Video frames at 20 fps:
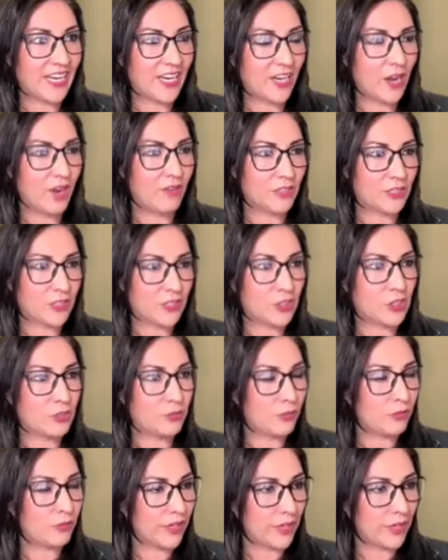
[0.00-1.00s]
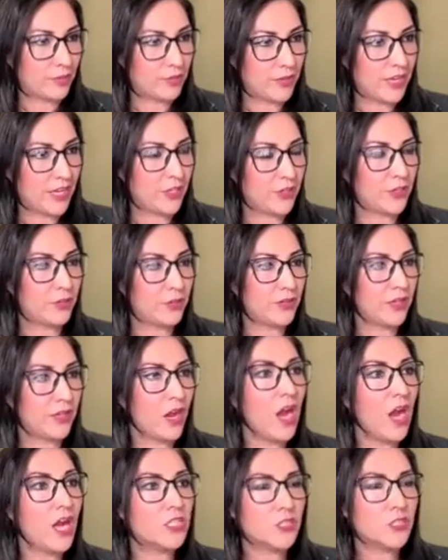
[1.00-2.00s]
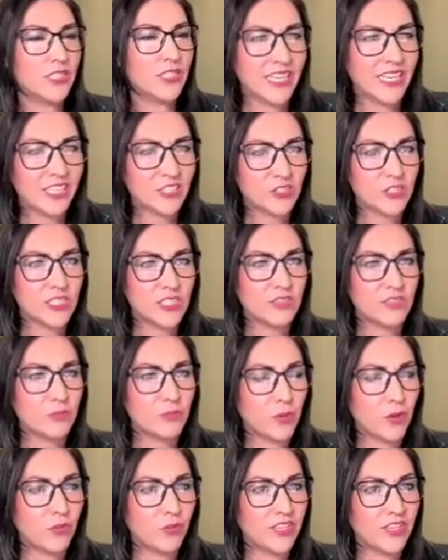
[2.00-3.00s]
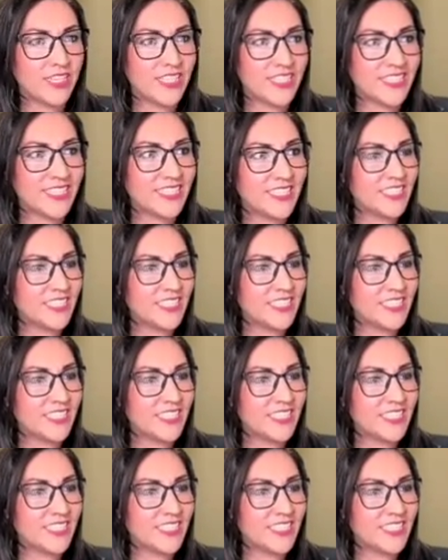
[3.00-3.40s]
conversation about bringing them in, you're going to be like, ah, do you need an extra sleeve of Pro Vs?